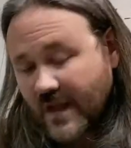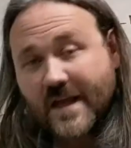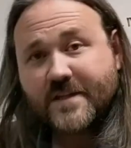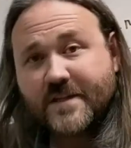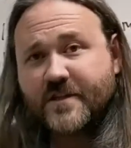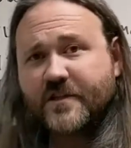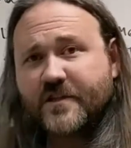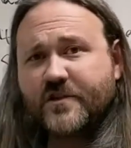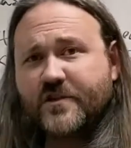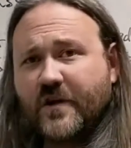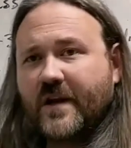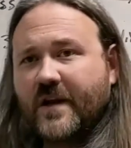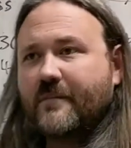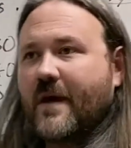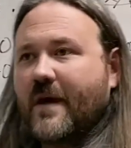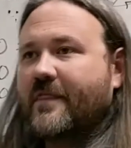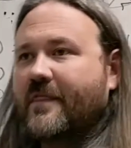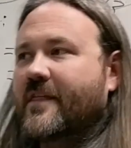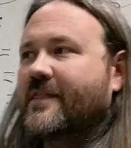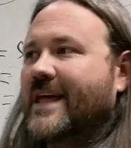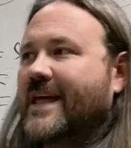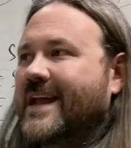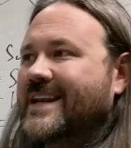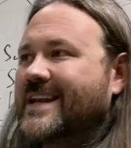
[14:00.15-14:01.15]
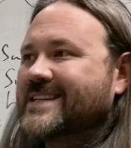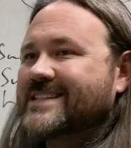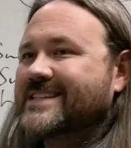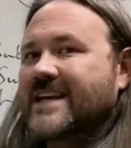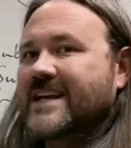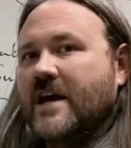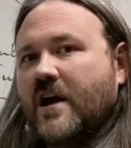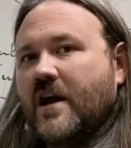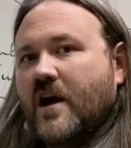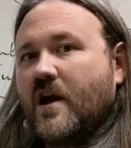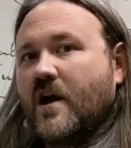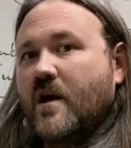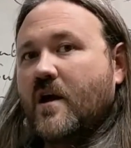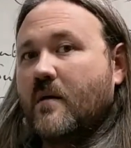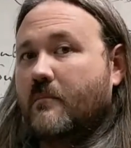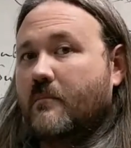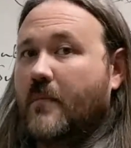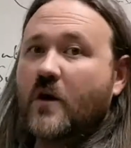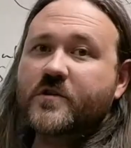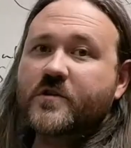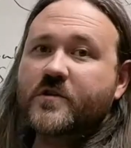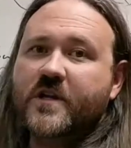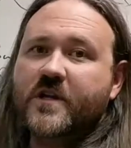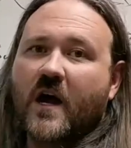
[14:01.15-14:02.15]
is the tuning method that is
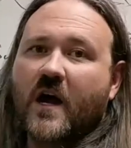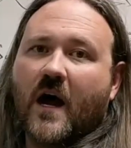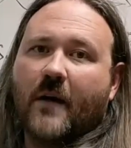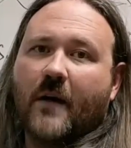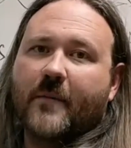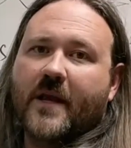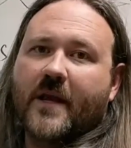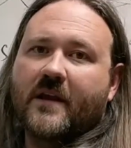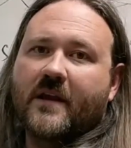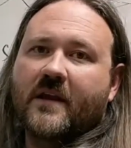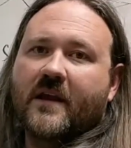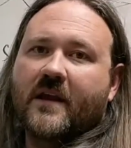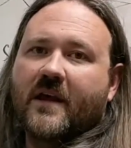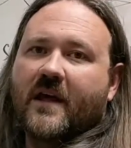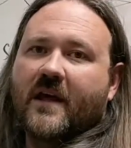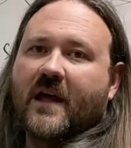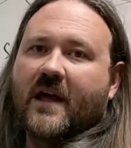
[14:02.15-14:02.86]
most common